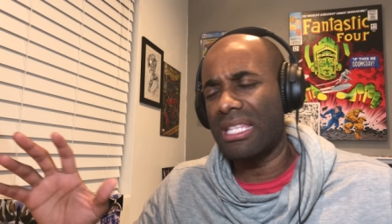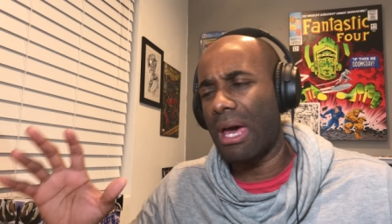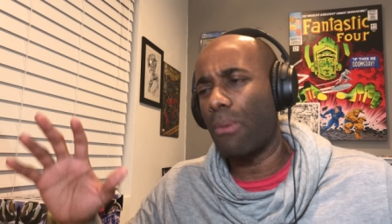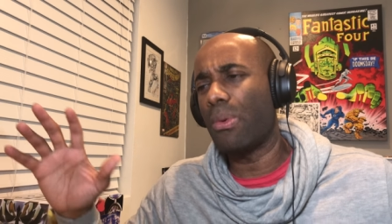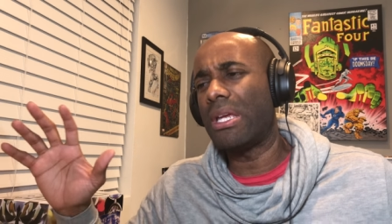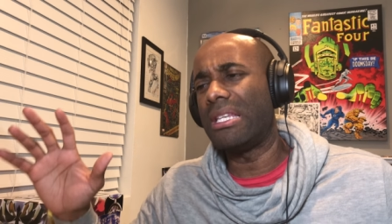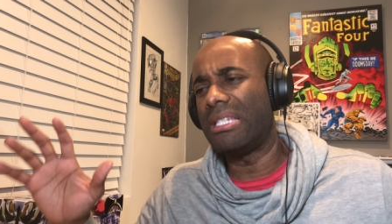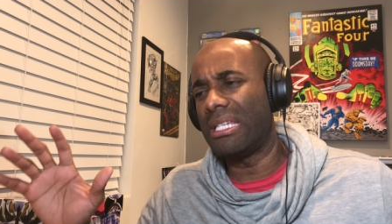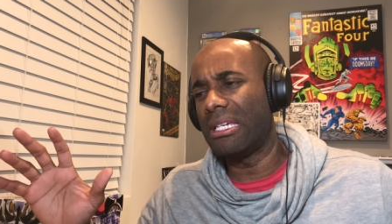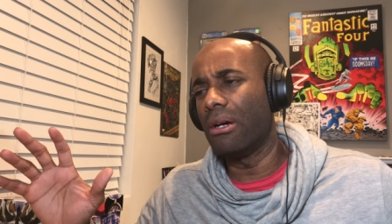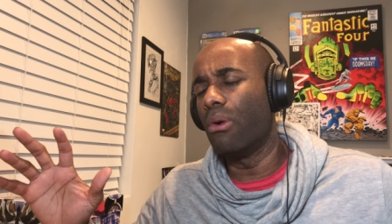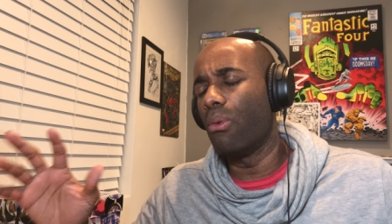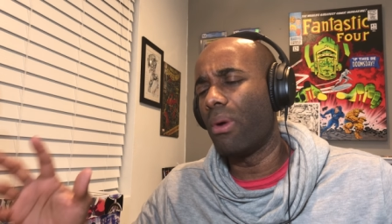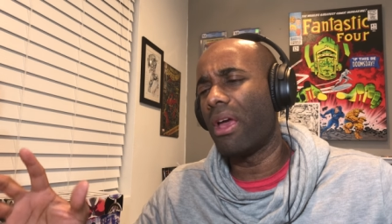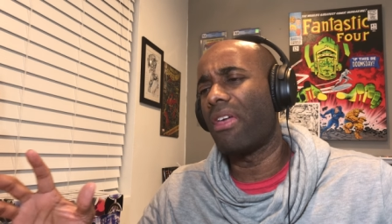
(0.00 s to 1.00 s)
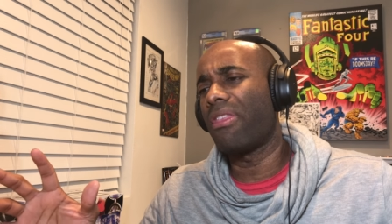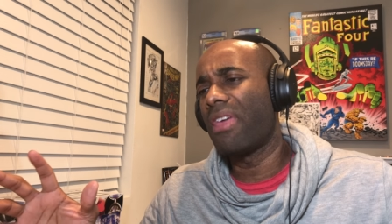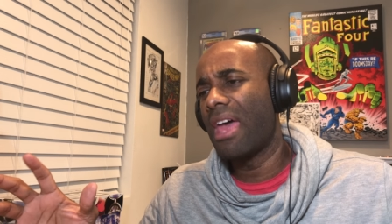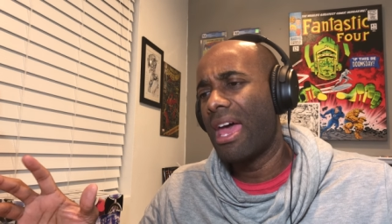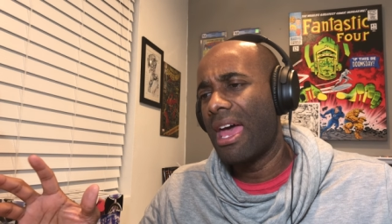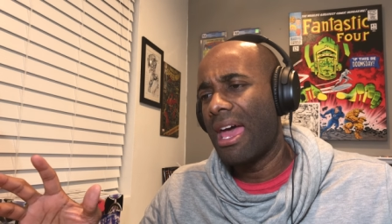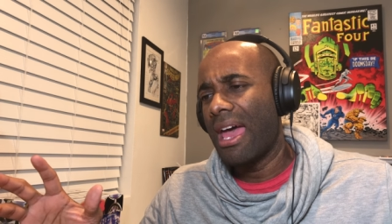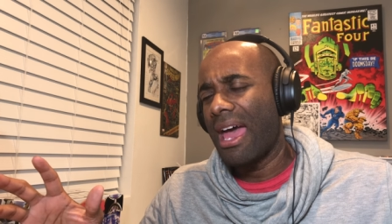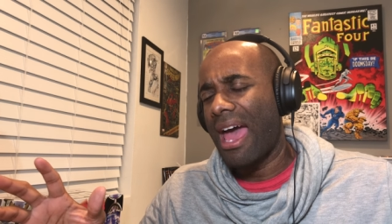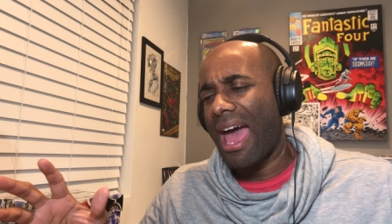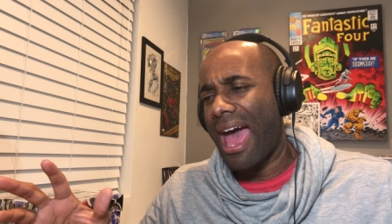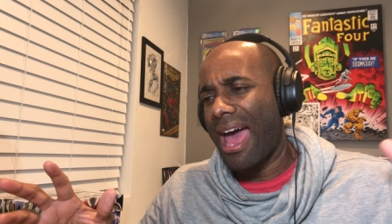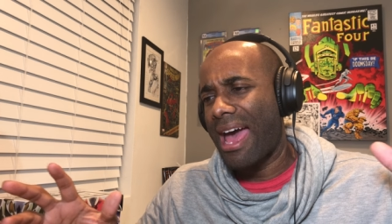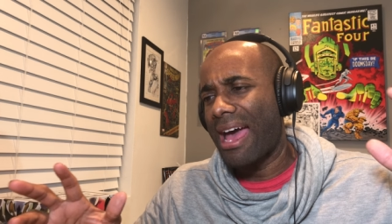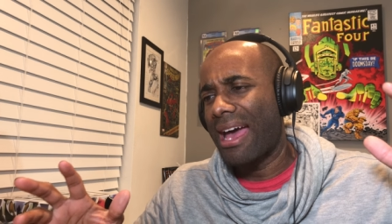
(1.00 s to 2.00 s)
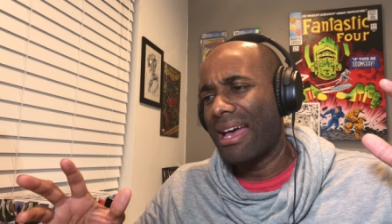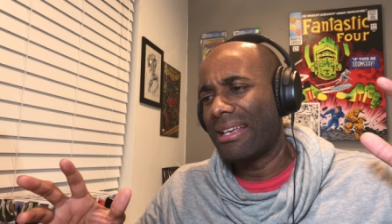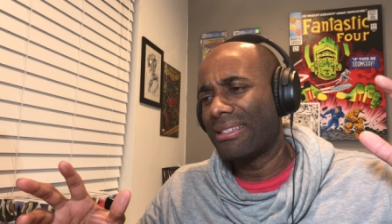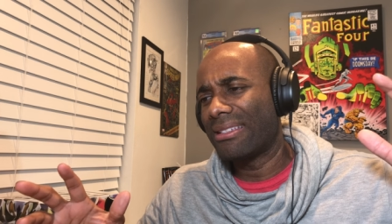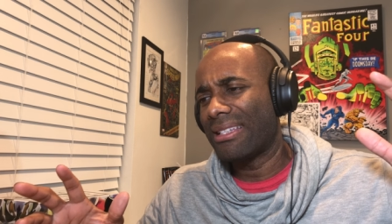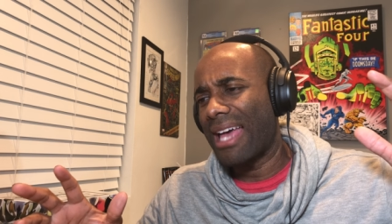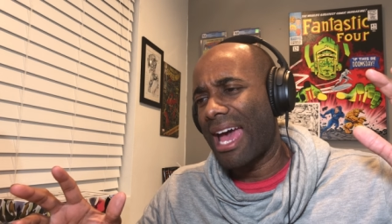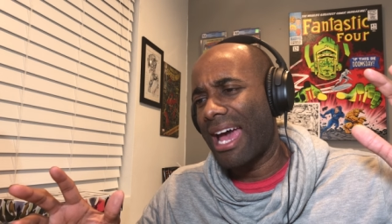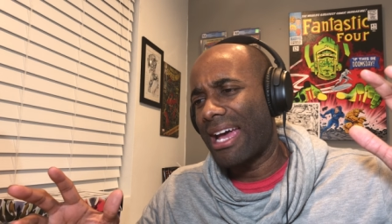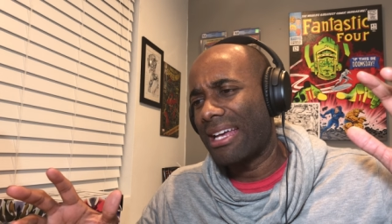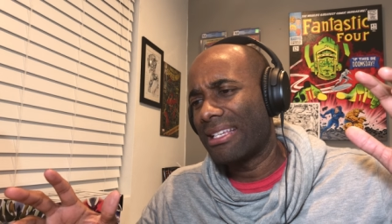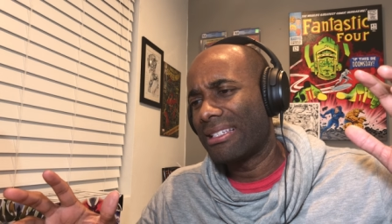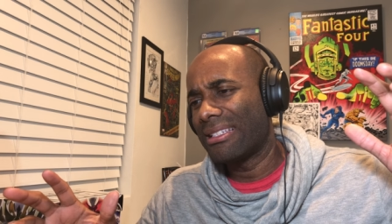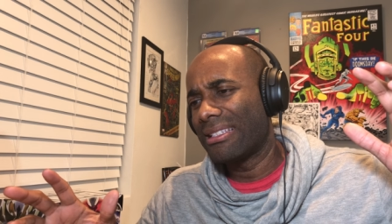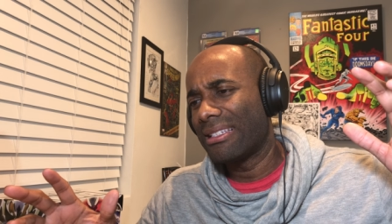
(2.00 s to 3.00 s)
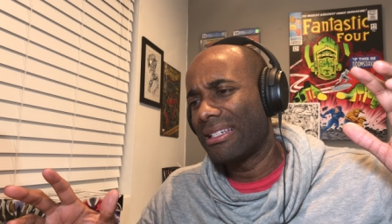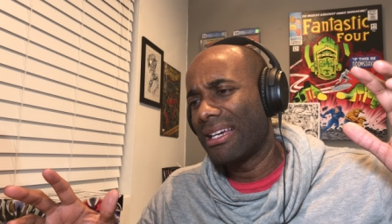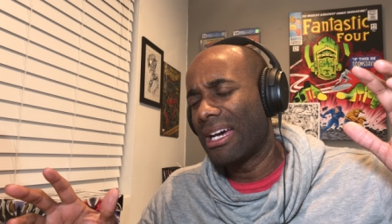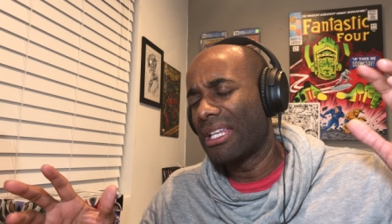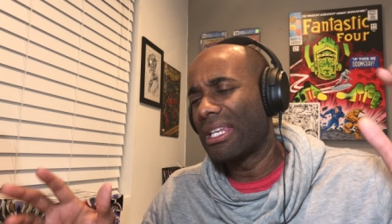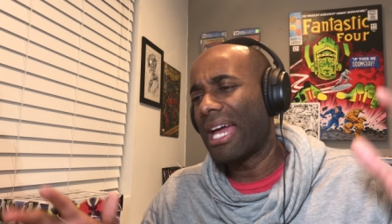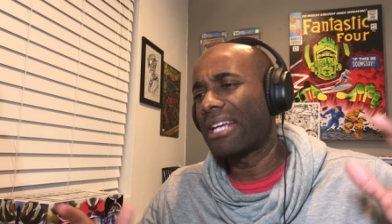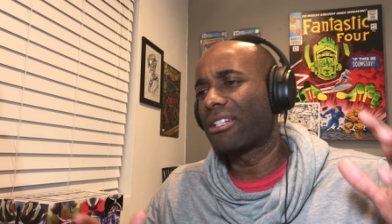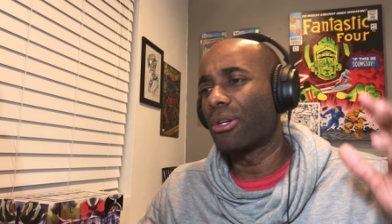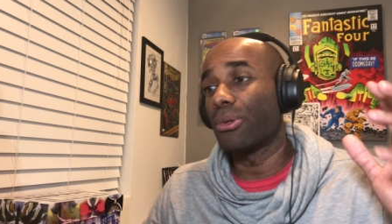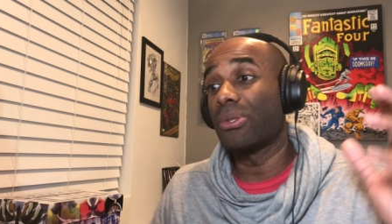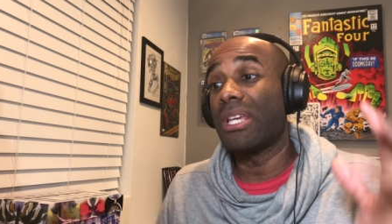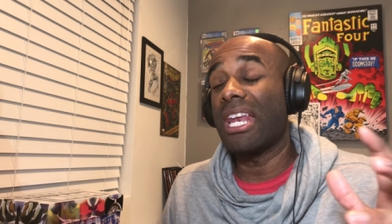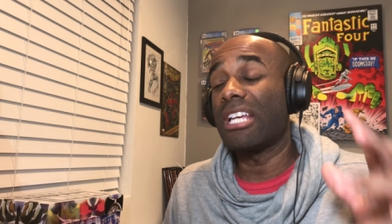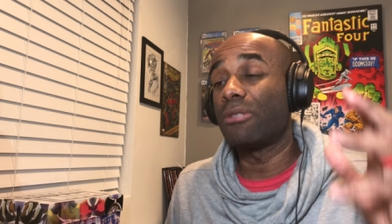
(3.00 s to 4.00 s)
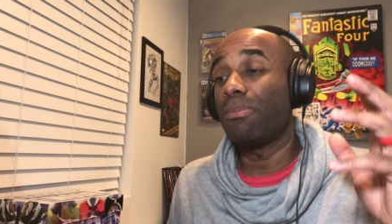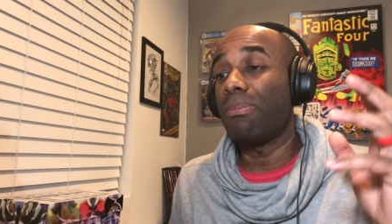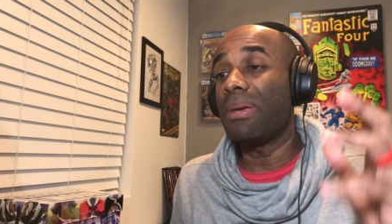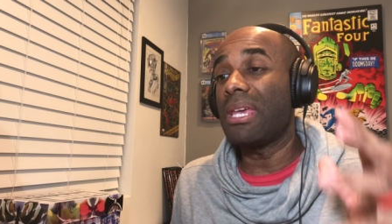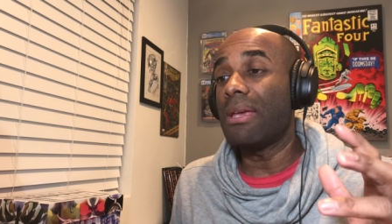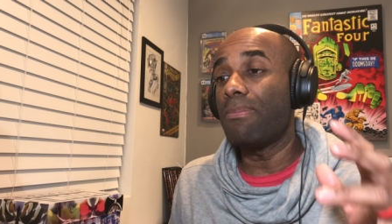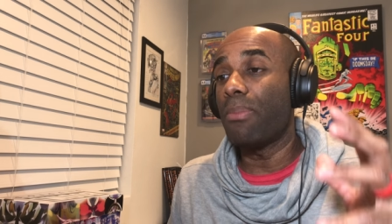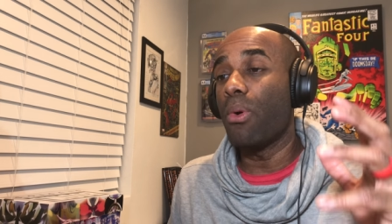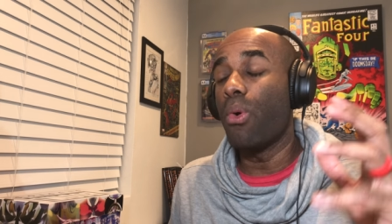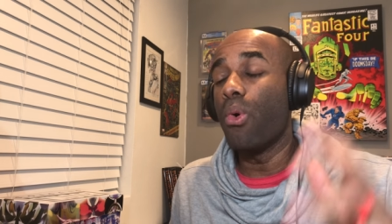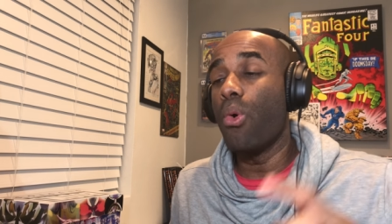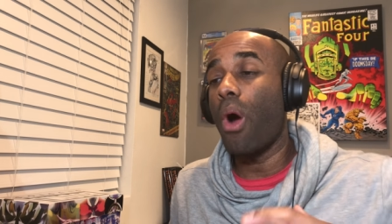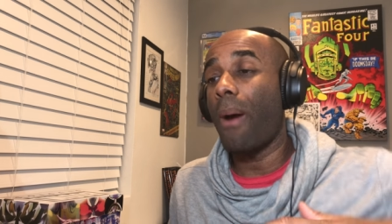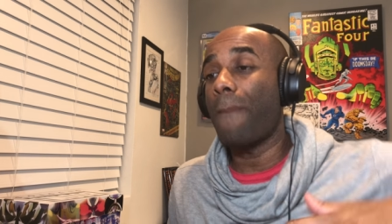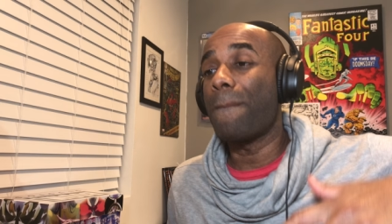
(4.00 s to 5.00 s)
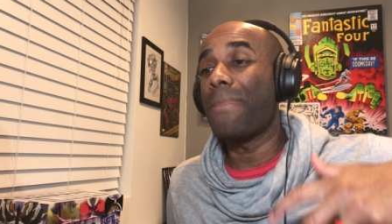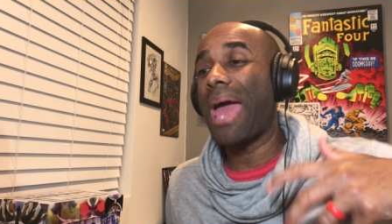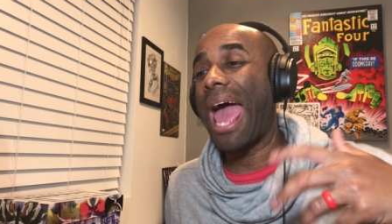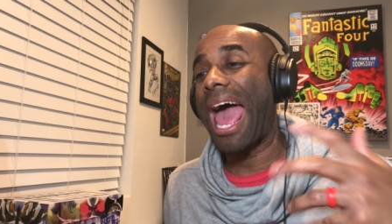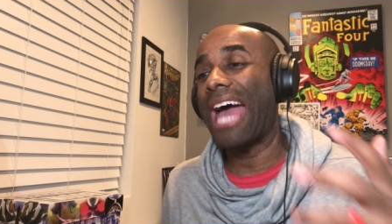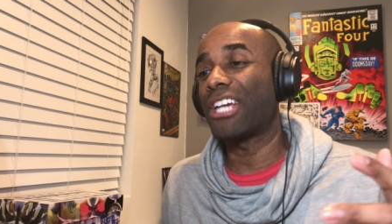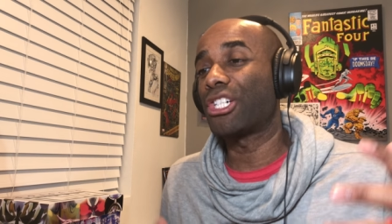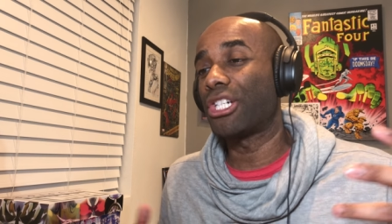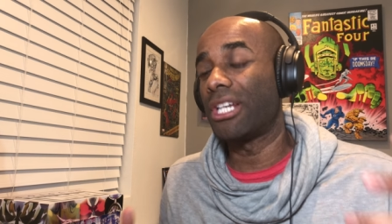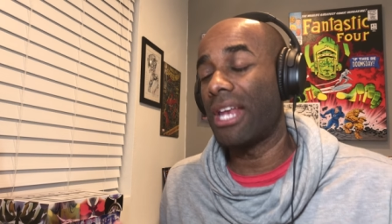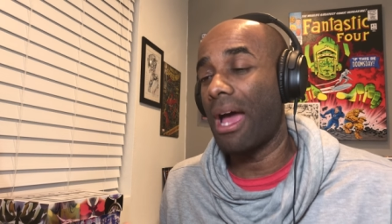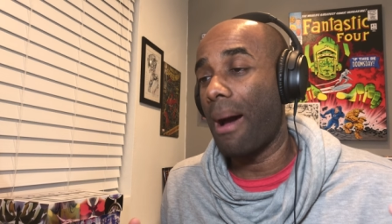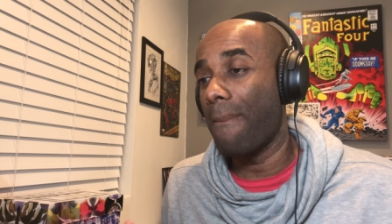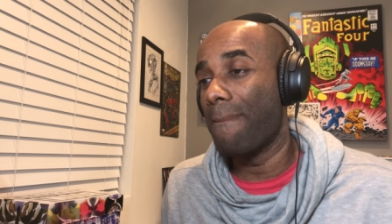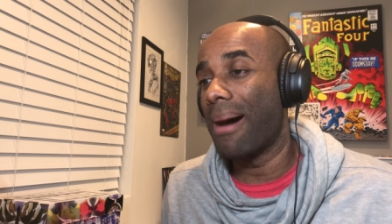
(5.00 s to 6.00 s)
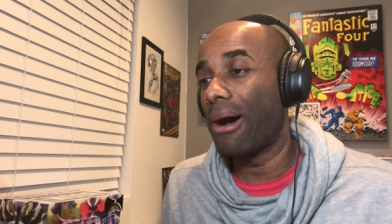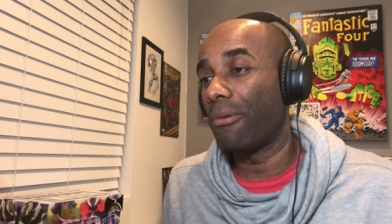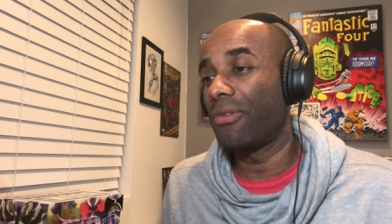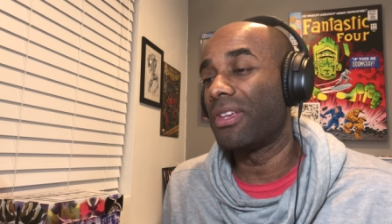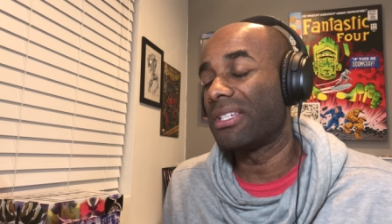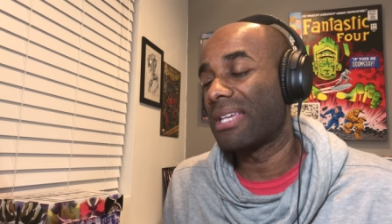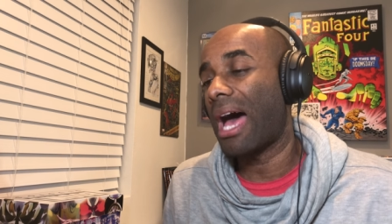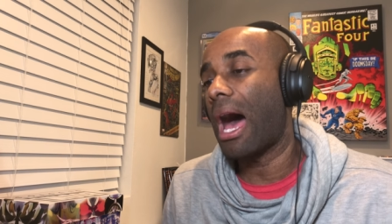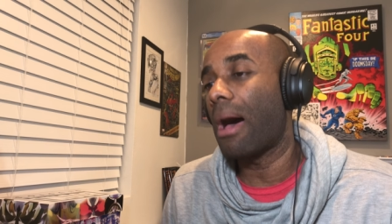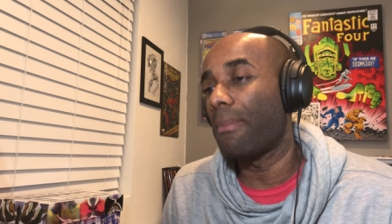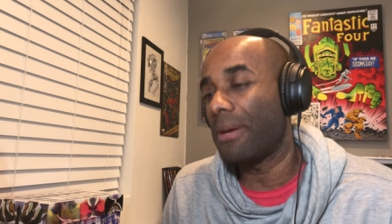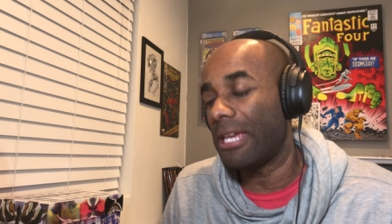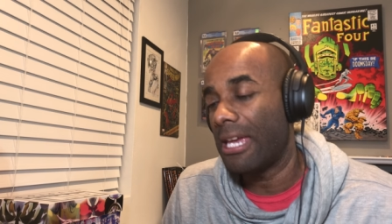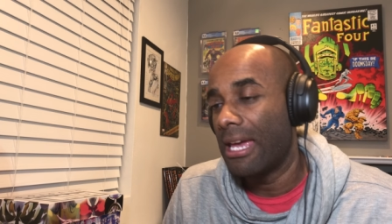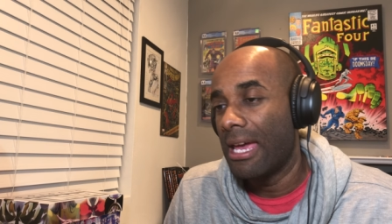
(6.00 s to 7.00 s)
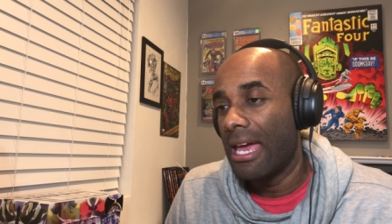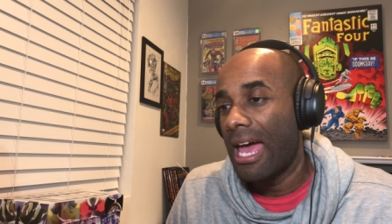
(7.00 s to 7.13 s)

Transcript: that we deal with as as collectors and as people who are passionate about this hobby.